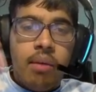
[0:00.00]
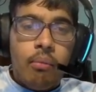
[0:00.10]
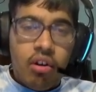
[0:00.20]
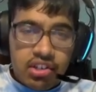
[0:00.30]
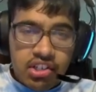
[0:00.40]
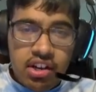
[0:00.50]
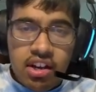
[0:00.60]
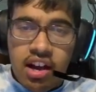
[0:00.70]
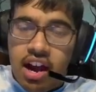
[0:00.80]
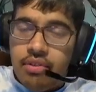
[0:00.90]

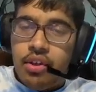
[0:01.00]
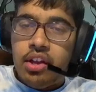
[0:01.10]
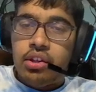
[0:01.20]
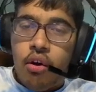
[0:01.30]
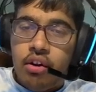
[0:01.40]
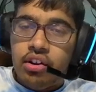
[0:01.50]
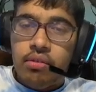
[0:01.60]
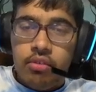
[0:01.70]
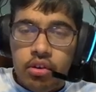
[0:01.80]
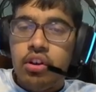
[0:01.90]
Mauritania, I think they're in a
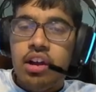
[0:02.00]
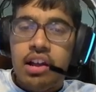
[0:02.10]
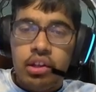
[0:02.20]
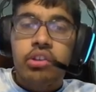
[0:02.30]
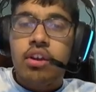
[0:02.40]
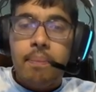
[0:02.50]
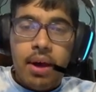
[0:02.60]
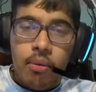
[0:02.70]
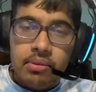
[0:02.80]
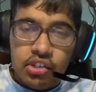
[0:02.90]
I think they're in a
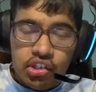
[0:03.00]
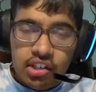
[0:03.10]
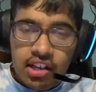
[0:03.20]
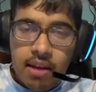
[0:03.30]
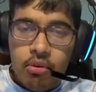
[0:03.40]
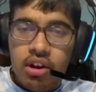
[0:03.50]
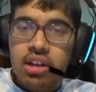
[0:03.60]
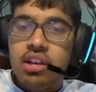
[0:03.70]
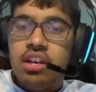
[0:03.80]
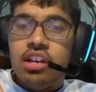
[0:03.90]
better position than Cape Verde.
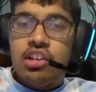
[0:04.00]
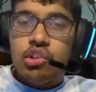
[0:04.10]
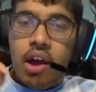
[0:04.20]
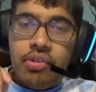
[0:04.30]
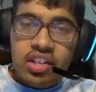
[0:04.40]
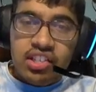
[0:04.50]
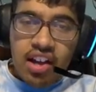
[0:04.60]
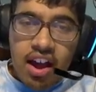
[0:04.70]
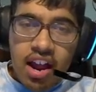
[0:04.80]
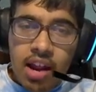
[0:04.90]
So at the
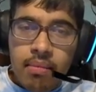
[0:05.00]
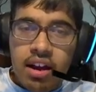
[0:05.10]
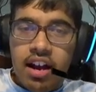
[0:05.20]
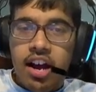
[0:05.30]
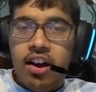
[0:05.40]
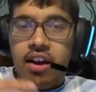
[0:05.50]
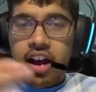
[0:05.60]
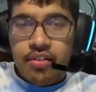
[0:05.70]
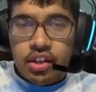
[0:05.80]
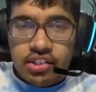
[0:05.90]
time, uh,
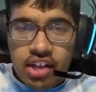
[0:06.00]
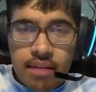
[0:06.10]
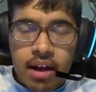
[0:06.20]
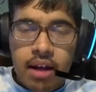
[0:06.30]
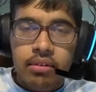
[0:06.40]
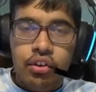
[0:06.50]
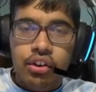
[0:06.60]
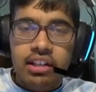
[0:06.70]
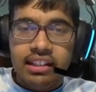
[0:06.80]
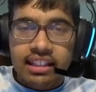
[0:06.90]
at the time, I'm
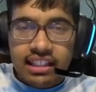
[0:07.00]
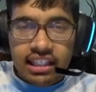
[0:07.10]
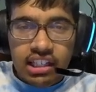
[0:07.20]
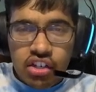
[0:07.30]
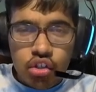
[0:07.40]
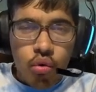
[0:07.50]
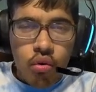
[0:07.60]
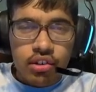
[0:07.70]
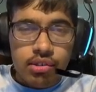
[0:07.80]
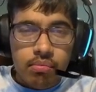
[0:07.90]
gonna lean
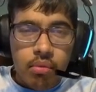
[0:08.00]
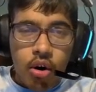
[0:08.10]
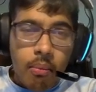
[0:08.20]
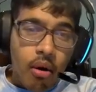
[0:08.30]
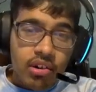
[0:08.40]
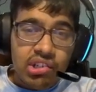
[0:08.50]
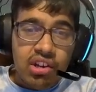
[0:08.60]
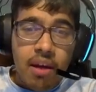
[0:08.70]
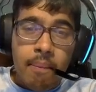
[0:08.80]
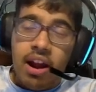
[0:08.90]
towards more
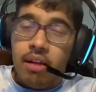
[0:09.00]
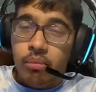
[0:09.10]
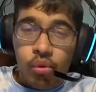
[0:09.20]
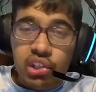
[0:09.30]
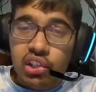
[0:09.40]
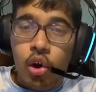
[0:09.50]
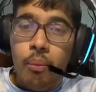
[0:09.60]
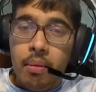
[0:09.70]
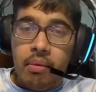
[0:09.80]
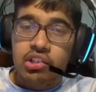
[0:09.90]
Mauritania, but I'm really
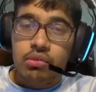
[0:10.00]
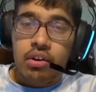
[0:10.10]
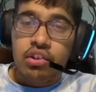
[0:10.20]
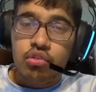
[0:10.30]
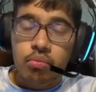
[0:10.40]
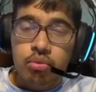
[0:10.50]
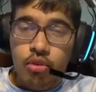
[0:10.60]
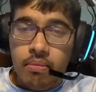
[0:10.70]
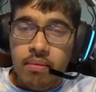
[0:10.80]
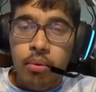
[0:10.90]
hoping Botswana do
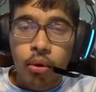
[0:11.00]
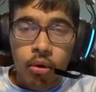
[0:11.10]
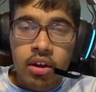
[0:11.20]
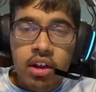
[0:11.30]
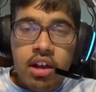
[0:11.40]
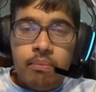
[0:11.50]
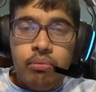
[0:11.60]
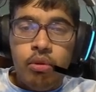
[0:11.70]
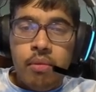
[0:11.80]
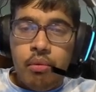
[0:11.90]
prove me prove,
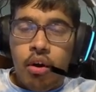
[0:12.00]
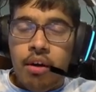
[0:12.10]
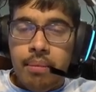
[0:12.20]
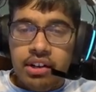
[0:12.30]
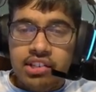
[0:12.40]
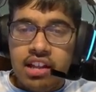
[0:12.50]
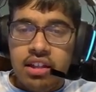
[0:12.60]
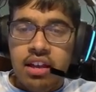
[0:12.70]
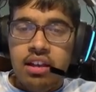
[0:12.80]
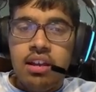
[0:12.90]
prove me wrong because I
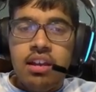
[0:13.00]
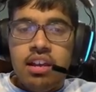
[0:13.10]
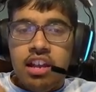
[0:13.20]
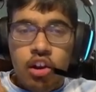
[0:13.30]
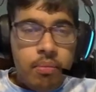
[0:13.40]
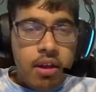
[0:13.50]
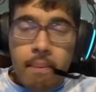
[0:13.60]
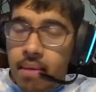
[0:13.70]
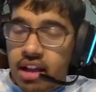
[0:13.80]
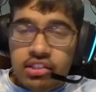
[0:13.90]
think it would be
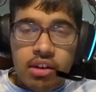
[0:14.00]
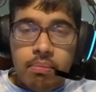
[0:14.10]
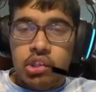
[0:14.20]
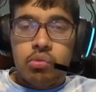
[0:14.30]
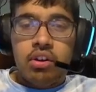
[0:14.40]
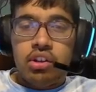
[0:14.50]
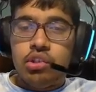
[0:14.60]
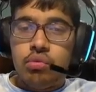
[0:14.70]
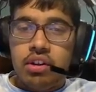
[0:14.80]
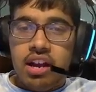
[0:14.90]
amazing if Botswana can
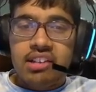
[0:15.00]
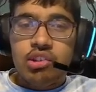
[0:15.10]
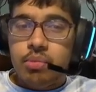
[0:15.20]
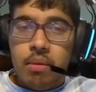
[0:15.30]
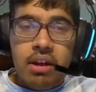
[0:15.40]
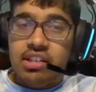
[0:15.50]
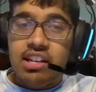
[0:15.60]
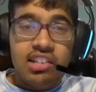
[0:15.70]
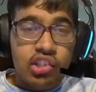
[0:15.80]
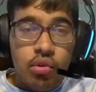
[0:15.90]
do it, guys. It'd be amazing.
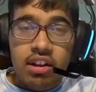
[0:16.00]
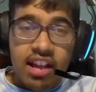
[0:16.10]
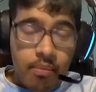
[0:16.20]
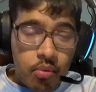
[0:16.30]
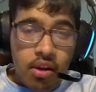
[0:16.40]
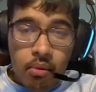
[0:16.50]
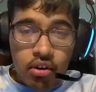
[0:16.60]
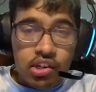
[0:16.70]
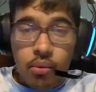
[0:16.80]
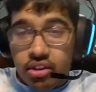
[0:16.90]
And considering Cape Verde and
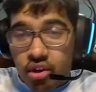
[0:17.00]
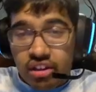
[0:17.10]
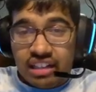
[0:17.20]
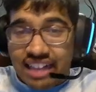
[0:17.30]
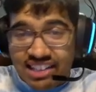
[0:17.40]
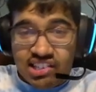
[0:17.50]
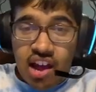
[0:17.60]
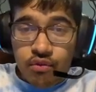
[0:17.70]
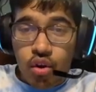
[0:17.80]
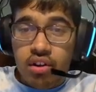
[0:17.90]
Mauritania were there at the last
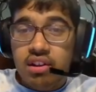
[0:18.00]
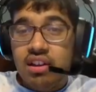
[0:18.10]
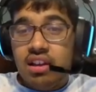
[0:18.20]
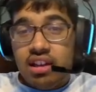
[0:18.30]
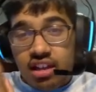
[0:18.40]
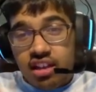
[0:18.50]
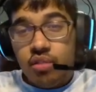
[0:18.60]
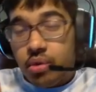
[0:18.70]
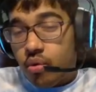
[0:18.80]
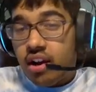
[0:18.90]
AFCON, it
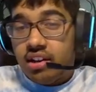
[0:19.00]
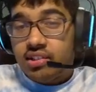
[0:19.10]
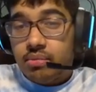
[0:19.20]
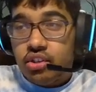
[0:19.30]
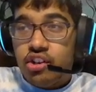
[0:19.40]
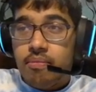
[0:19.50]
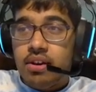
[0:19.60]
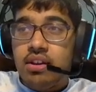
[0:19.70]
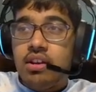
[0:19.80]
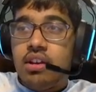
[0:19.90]
would be quite some
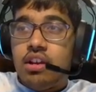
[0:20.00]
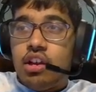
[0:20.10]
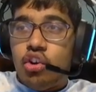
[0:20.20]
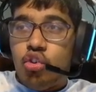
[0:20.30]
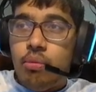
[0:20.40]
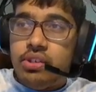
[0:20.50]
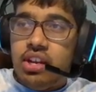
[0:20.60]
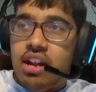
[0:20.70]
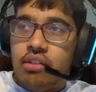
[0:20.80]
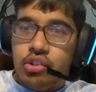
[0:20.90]
achievement. Group
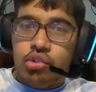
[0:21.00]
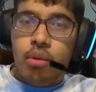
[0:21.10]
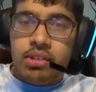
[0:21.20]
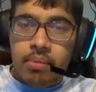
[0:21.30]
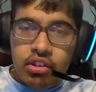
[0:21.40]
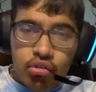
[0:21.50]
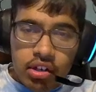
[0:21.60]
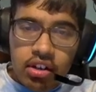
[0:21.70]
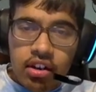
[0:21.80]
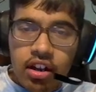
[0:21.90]
D. Now, this group is a bit
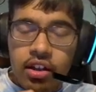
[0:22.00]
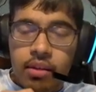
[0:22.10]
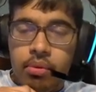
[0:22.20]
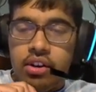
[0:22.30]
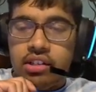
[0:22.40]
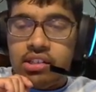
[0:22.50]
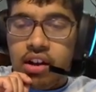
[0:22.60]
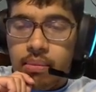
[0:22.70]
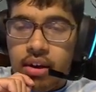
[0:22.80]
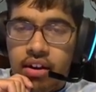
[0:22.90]
tricky to, uh,
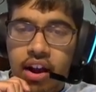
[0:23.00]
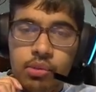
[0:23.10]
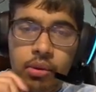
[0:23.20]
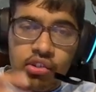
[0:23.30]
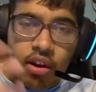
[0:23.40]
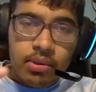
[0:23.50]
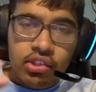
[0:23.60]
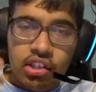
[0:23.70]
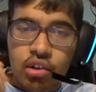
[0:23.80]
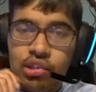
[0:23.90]
talk about, guys, because
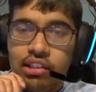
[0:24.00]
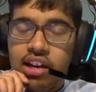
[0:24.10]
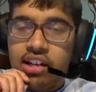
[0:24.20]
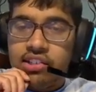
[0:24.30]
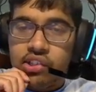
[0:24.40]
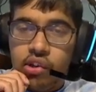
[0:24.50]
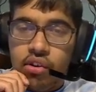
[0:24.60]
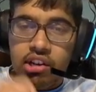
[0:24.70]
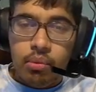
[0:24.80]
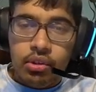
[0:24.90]
obviously there's a lot of
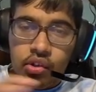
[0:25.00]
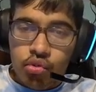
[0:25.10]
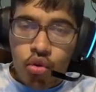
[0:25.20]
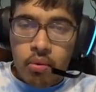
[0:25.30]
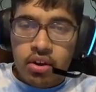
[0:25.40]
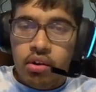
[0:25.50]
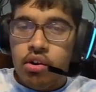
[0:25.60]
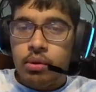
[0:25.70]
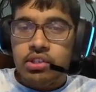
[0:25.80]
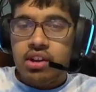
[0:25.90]
uncertainty with this group. We don't
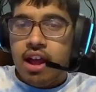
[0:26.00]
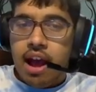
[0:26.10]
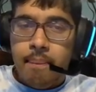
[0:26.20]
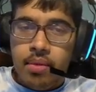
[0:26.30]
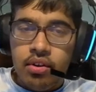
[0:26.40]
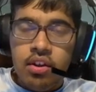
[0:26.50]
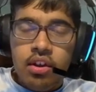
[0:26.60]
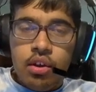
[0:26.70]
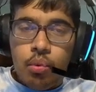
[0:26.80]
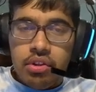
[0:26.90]
know what's going to happen
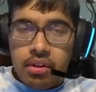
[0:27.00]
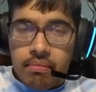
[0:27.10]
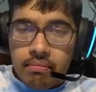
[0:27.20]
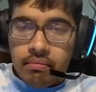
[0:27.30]
with the